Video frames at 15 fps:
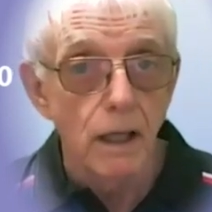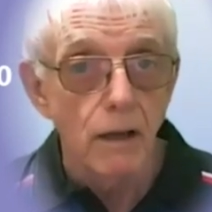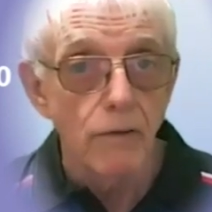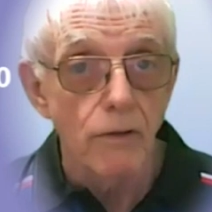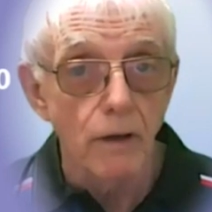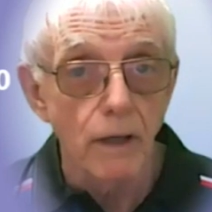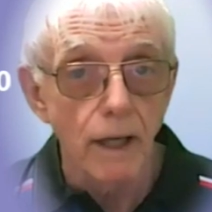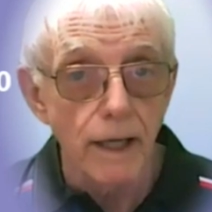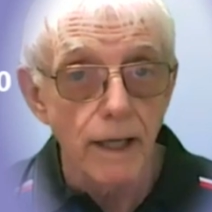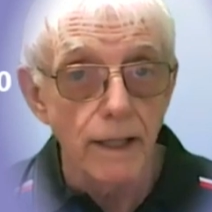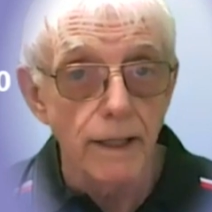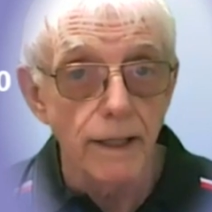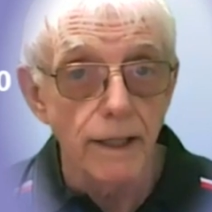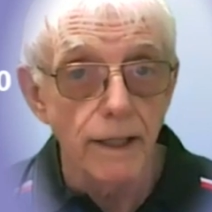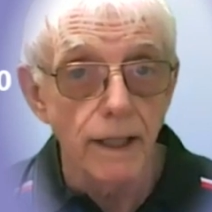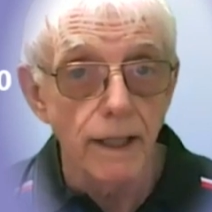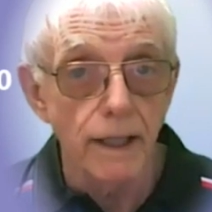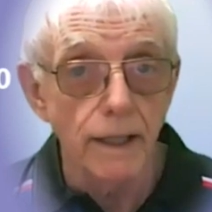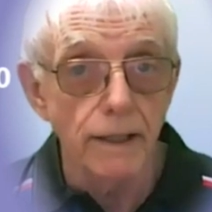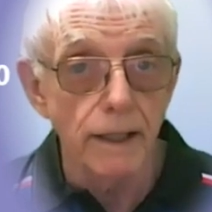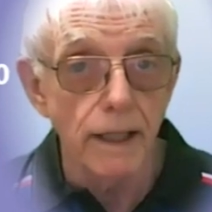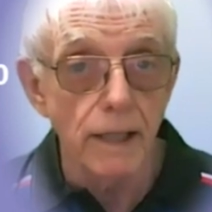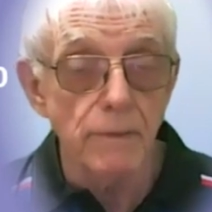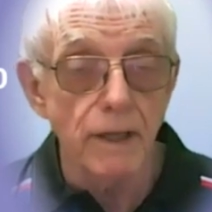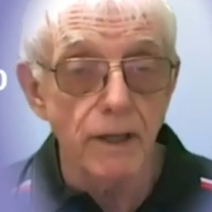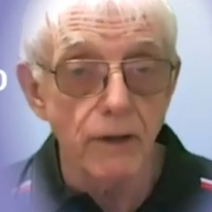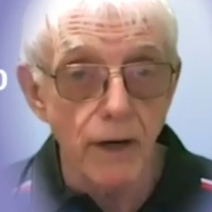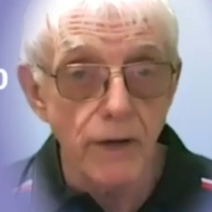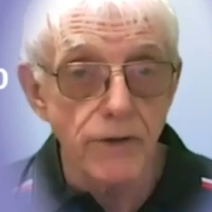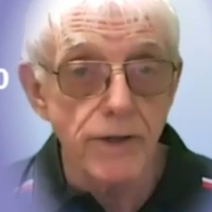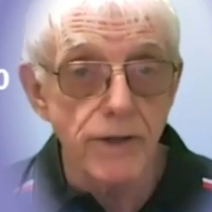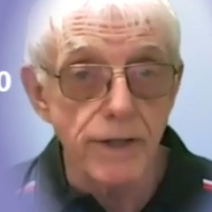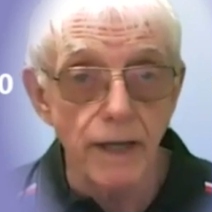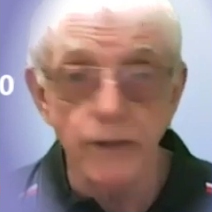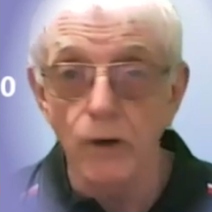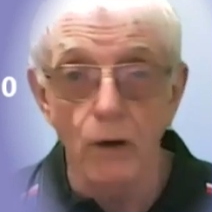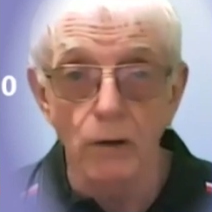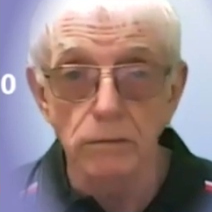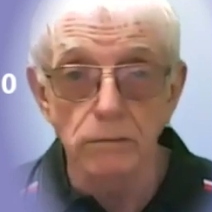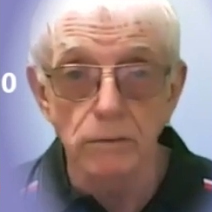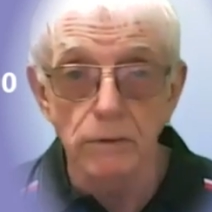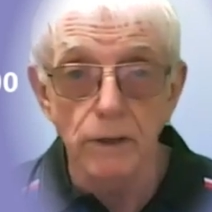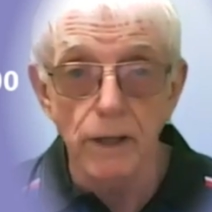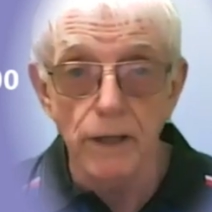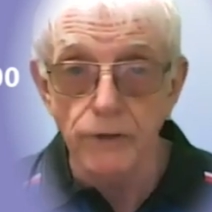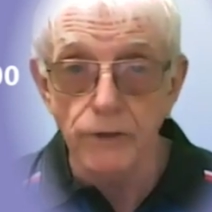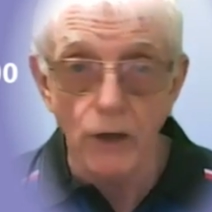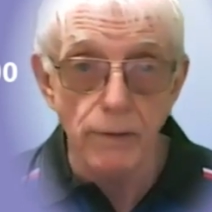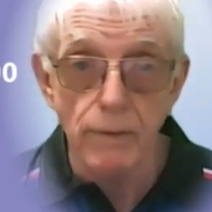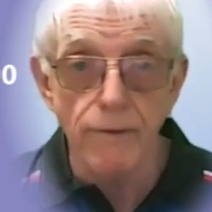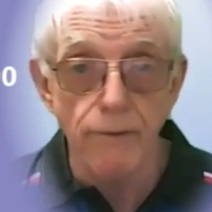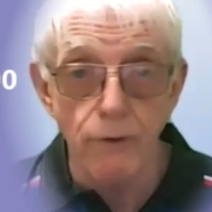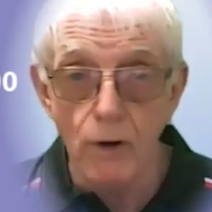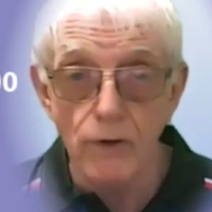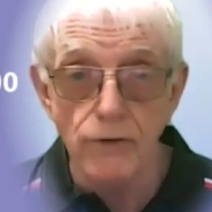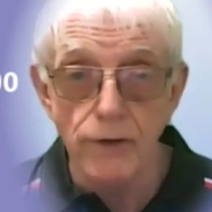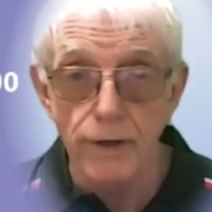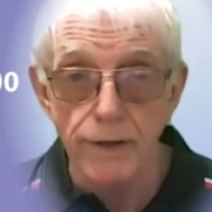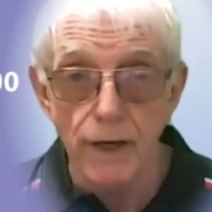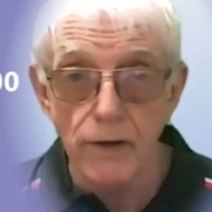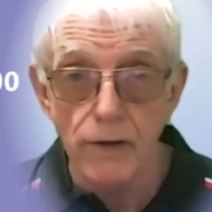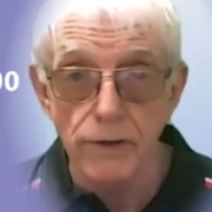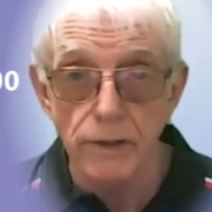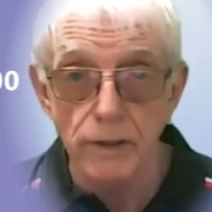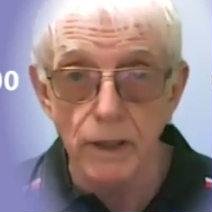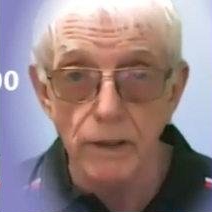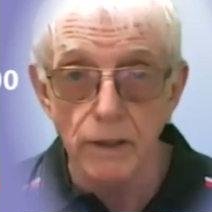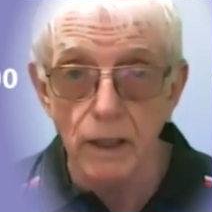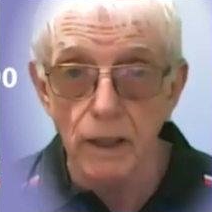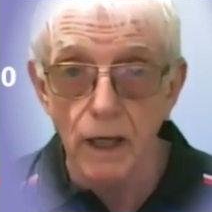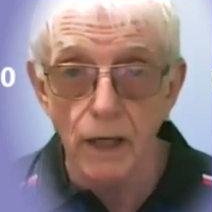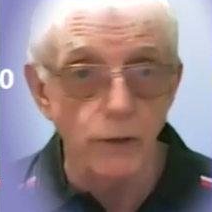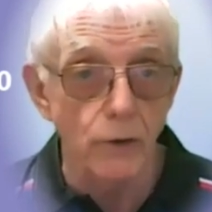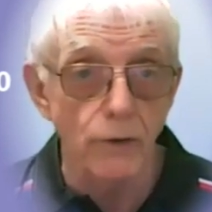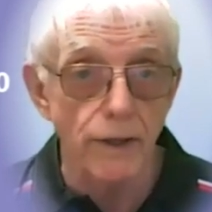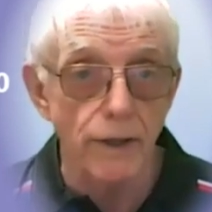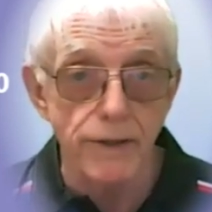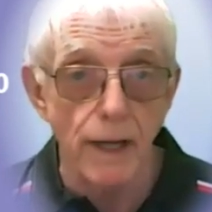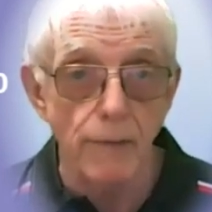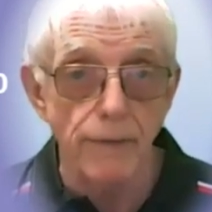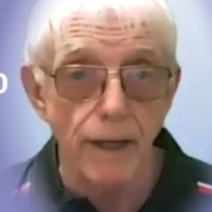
the lady in the immigration said, no, it's got to be 400,000. I don't accept